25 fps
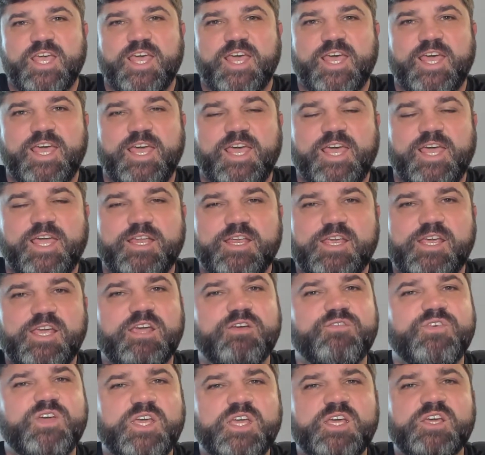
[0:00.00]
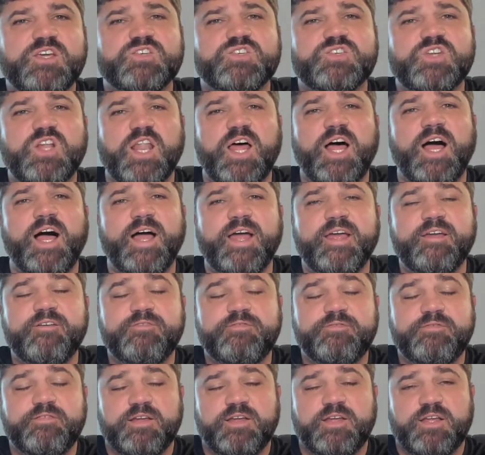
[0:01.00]
and giving his
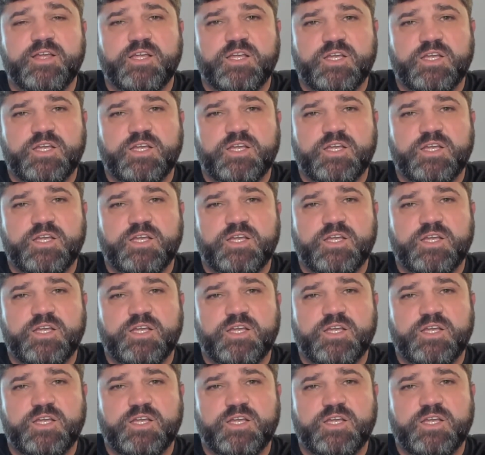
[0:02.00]
life